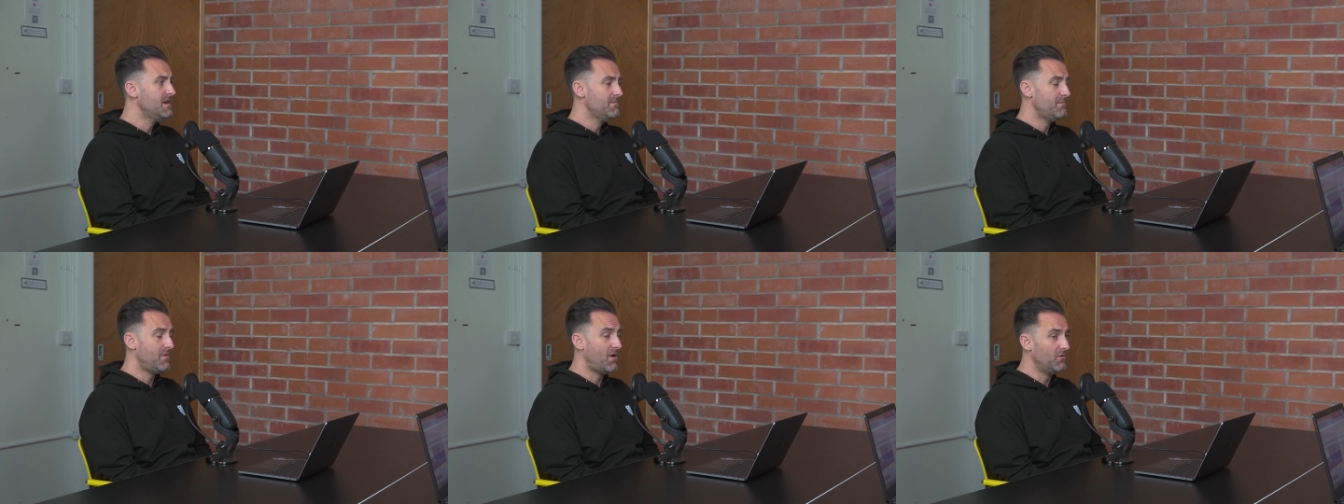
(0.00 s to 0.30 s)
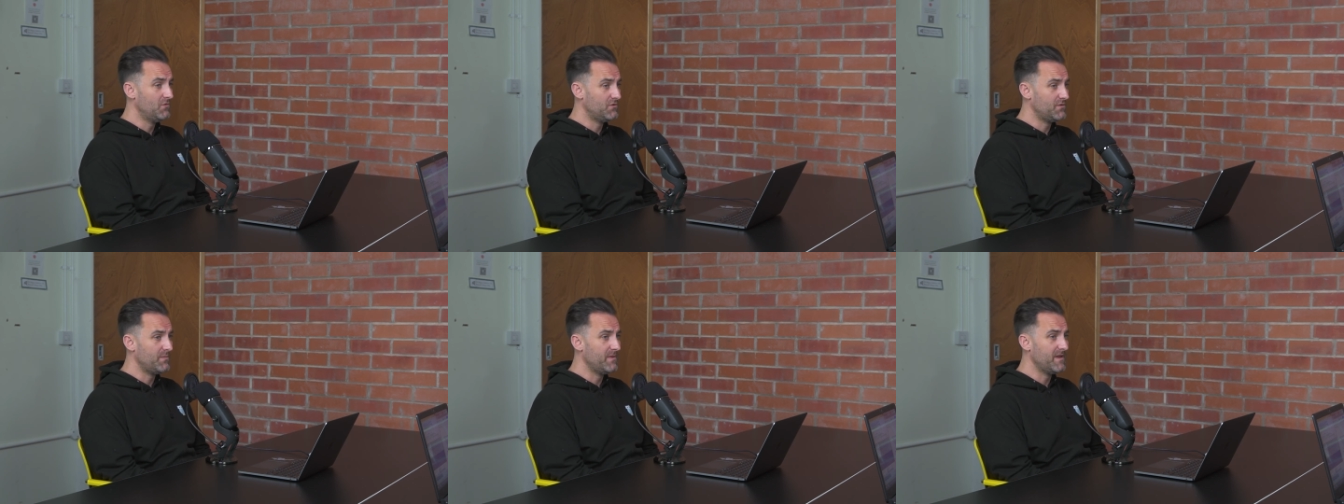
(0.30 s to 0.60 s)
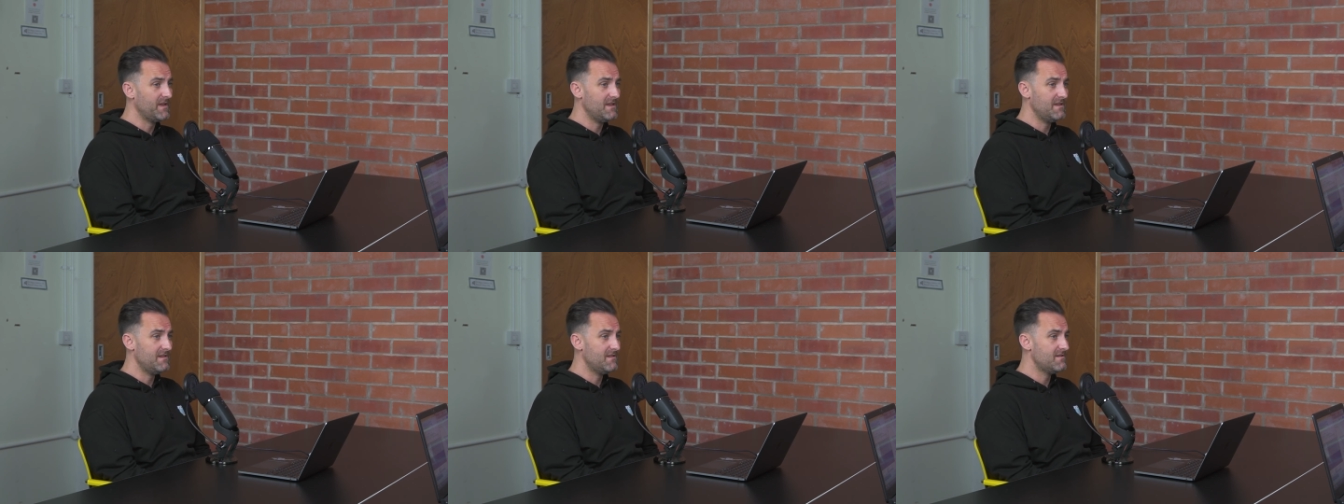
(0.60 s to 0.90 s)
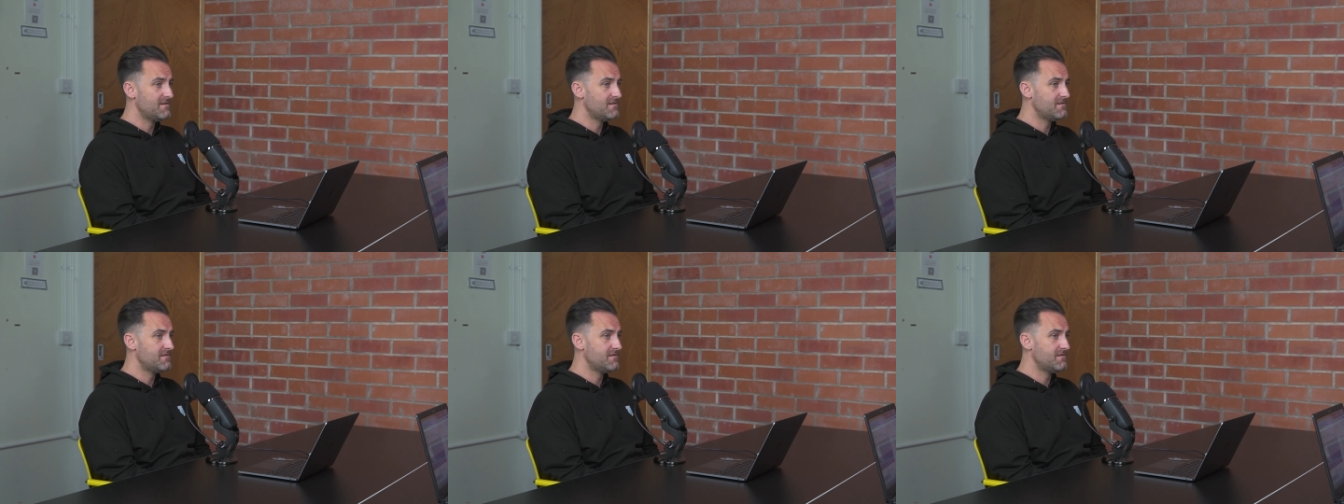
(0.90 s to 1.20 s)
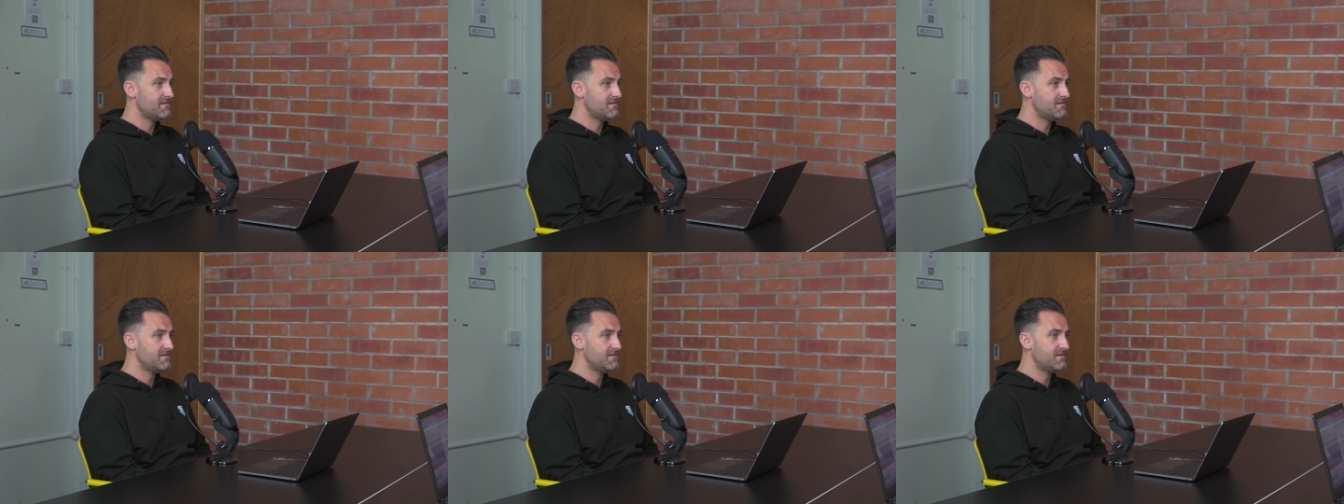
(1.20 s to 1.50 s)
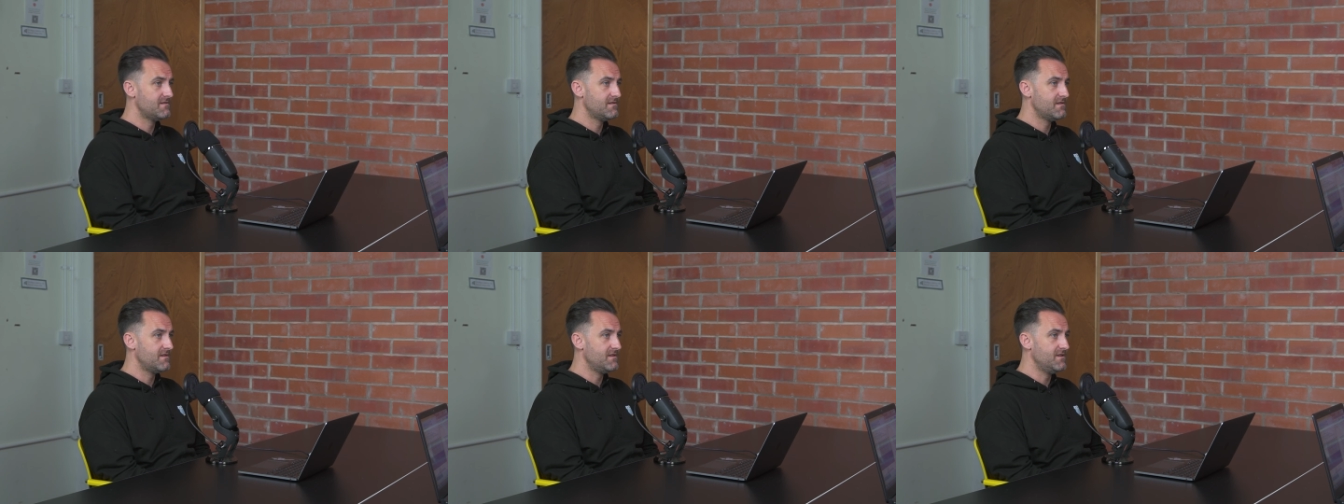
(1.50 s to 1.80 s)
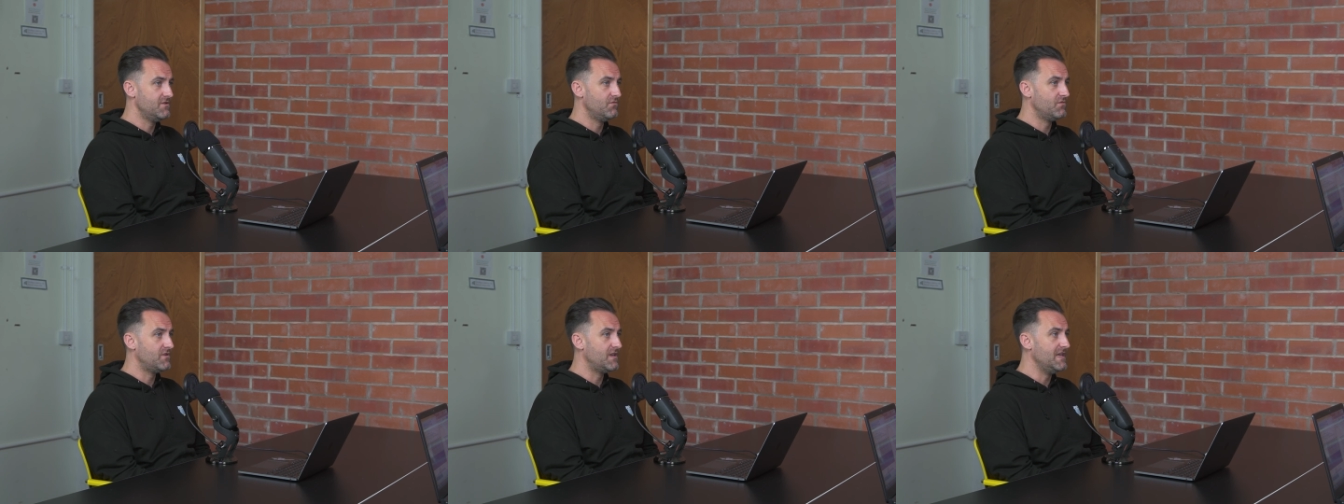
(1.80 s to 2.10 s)
But ultimately,
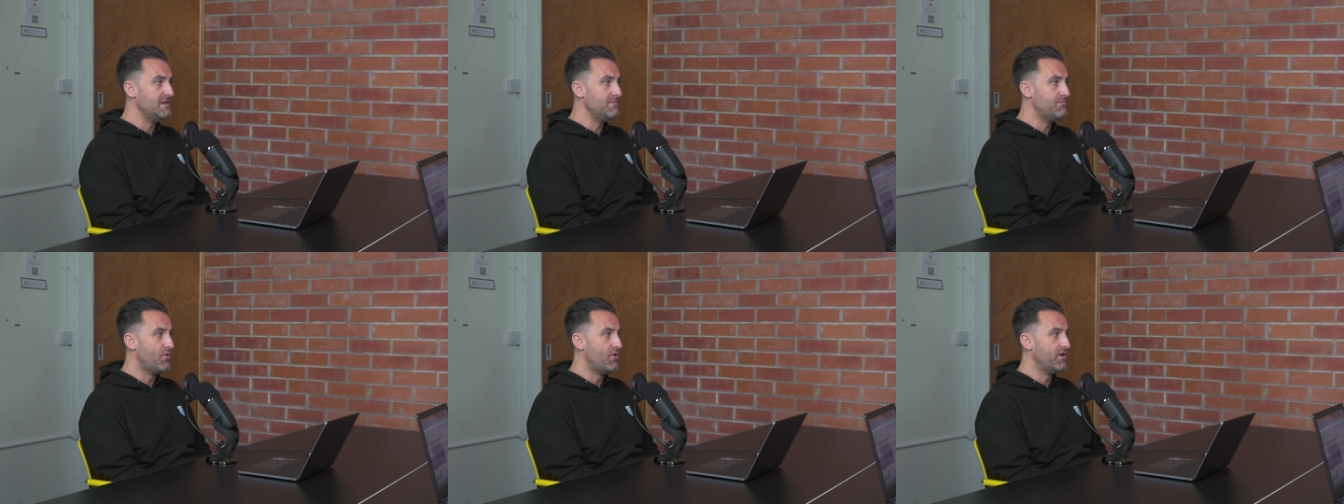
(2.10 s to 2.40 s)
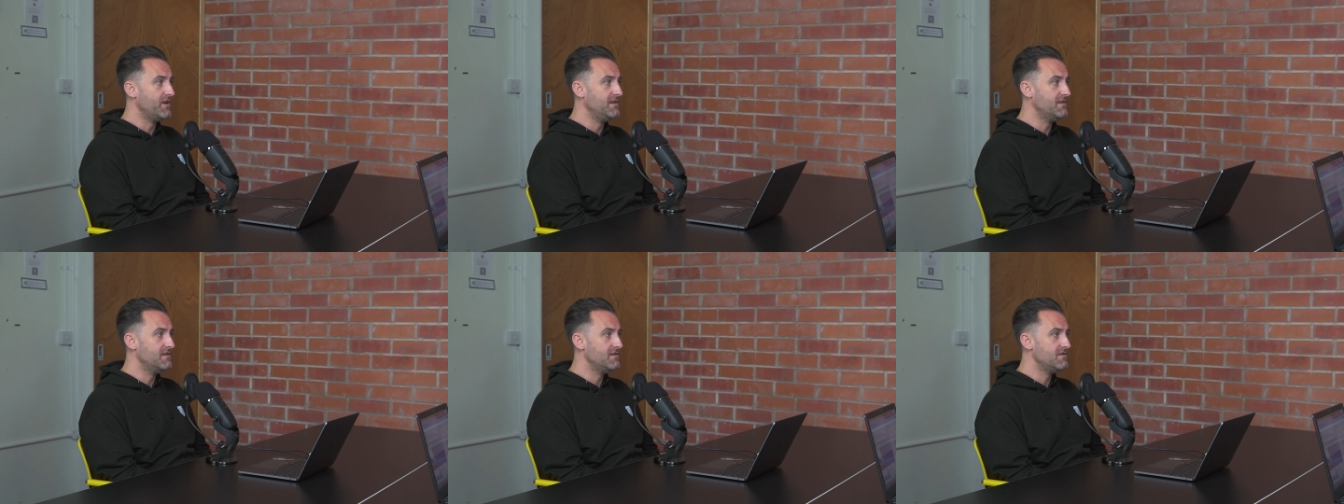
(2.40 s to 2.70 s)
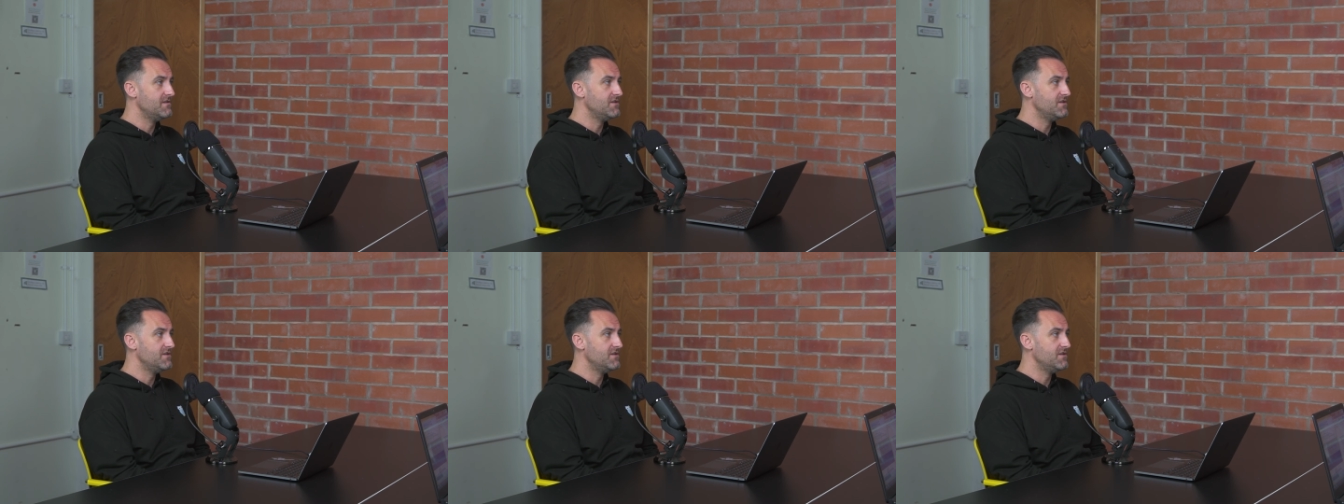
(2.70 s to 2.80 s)
you know, key point,